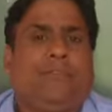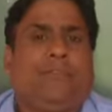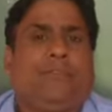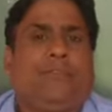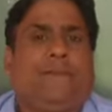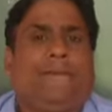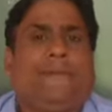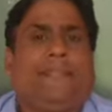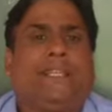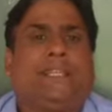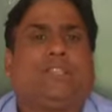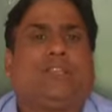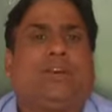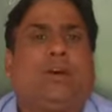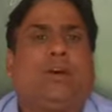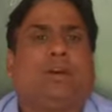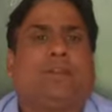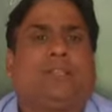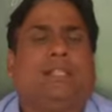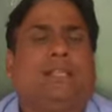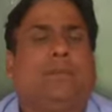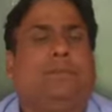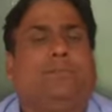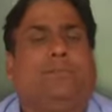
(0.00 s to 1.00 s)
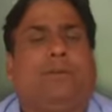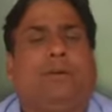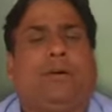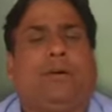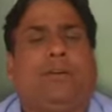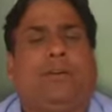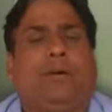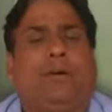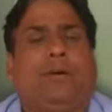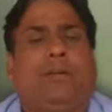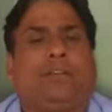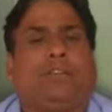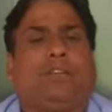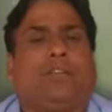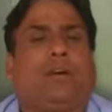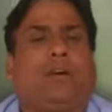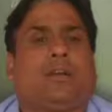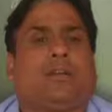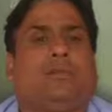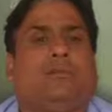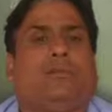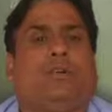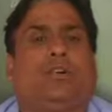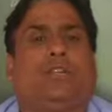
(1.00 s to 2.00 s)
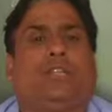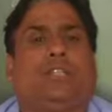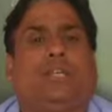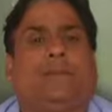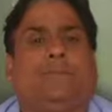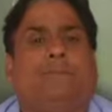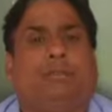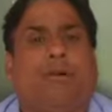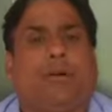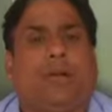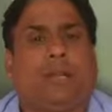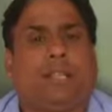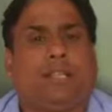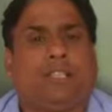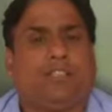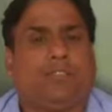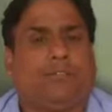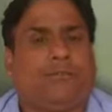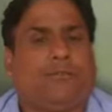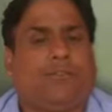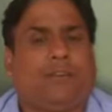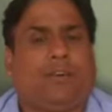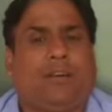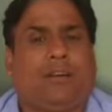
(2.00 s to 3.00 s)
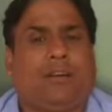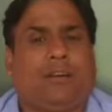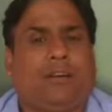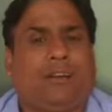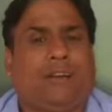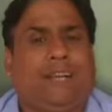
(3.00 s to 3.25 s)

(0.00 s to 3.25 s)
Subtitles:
we will talk about the importance of water,